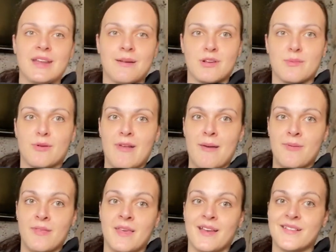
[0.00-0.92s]
I'm going to be
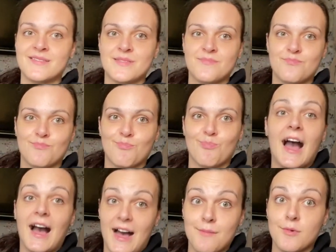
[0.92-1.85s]
repping this.
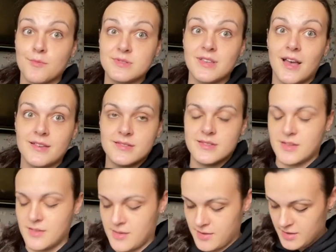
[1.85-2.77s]
I'm obsessed.
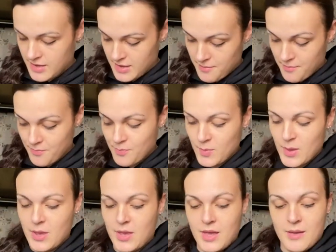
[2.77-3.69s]

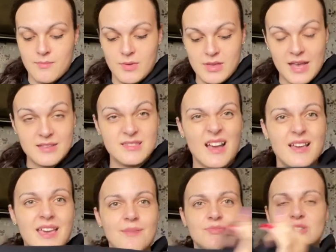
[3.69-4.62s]
But yes, that
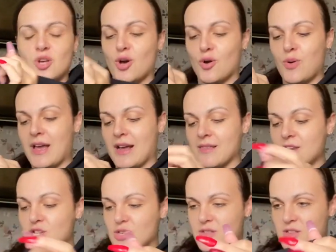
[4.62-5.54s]
came so quick. I
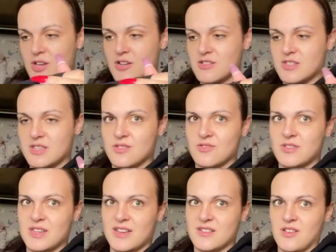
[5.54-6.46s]
literally only ordered this the other
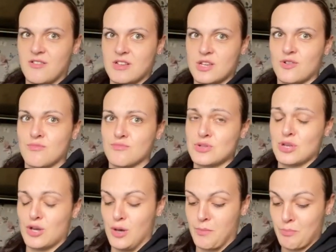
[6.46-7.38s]
day and it's already come.
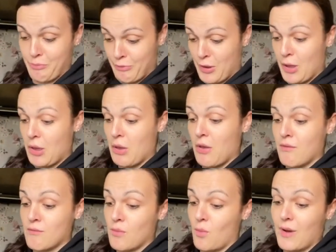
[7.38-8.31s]
So,
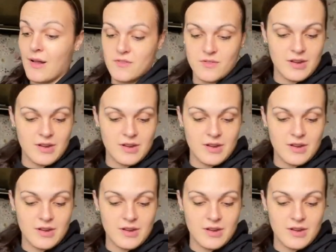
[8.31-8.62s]
well done,